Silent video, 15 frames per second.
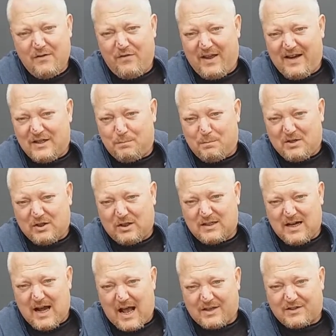very special
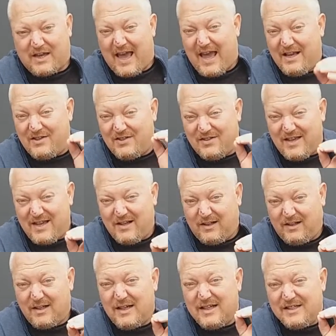cask, a
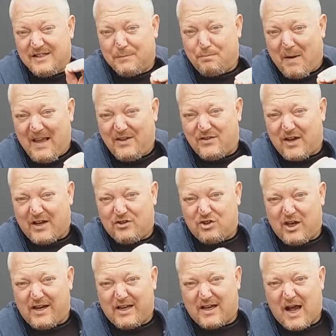single Speyside
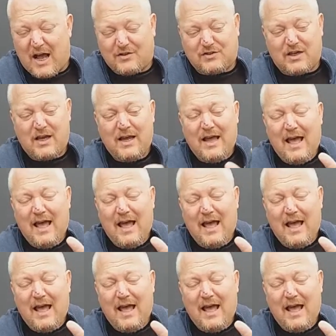sherry cask